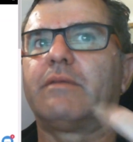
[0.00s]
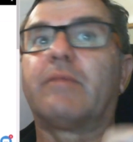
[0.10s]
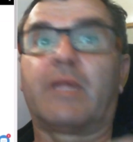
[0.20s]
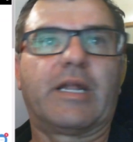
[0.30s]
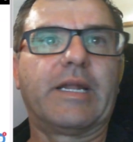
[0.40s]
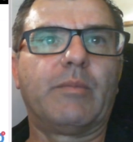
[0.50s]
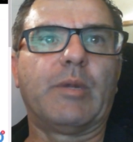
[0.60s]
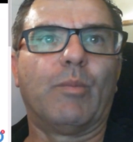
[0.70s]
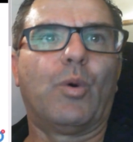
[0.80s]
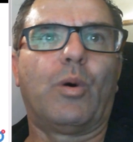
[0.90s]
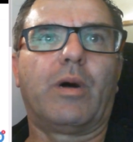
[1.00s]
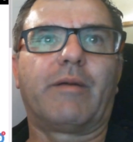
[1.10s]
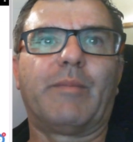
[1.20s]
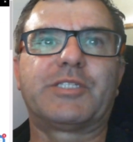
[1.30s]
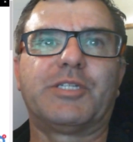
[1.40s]
a little bit more, I
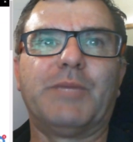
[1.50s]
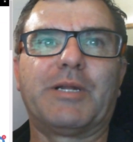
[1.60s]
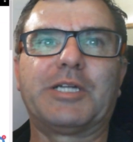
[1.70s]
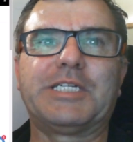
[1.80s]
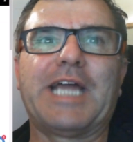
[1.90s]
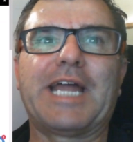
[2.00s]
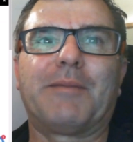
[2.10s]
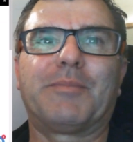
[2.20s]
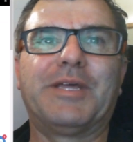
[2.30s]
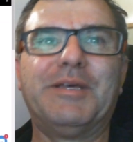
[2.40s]
must admit I did add up